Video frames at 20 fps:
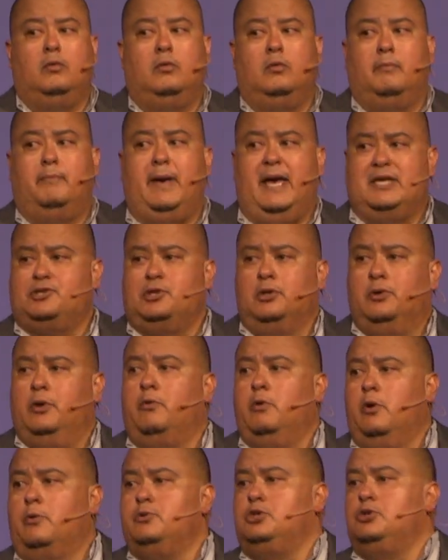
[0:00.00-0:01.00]
Pastor Louis,
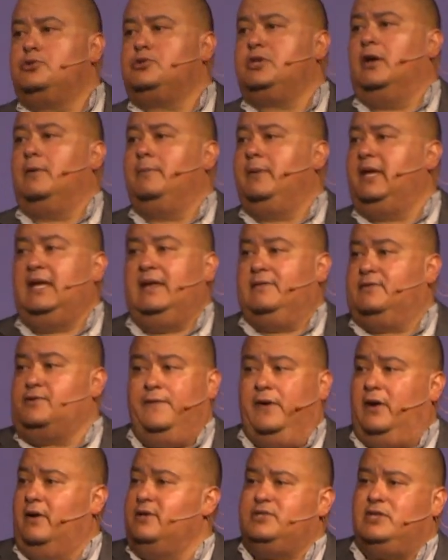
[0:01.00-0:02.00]
what would you tell me? It's
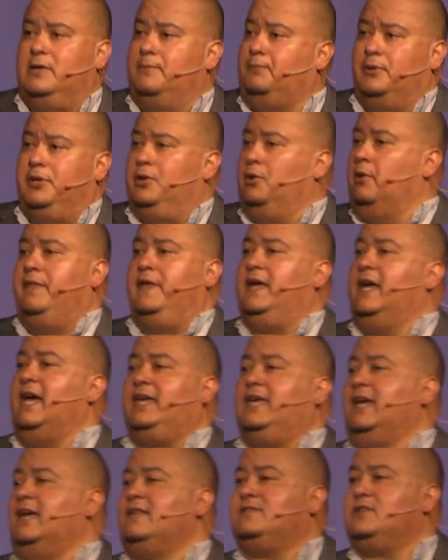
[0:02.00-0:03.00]
very simple. The only thing I
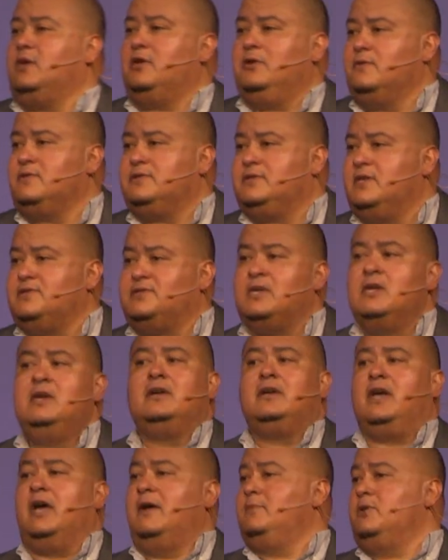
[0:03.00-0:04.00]
can tell you is this
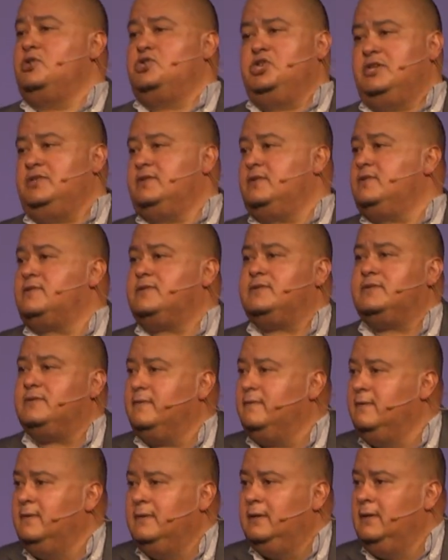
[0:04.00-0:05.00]
come to Jesus.
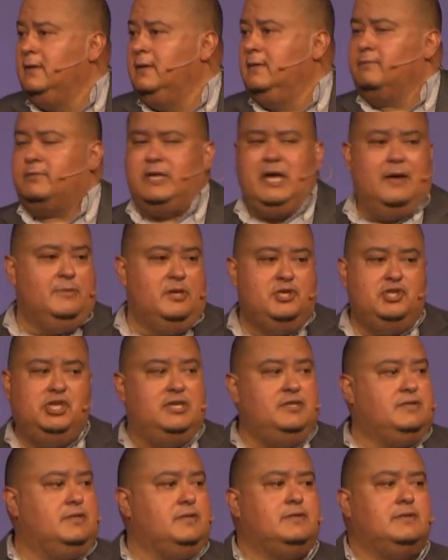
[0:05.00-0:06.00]
Come to
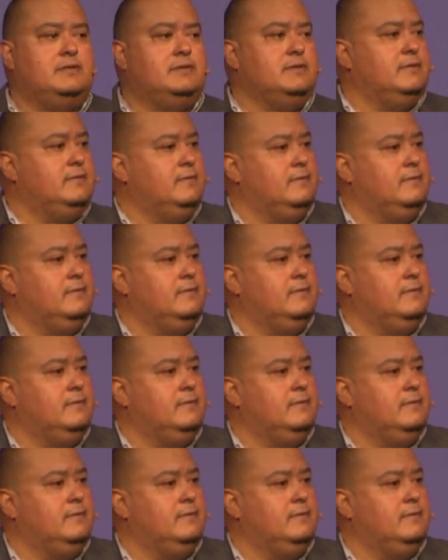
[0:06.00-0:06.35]
Jesus.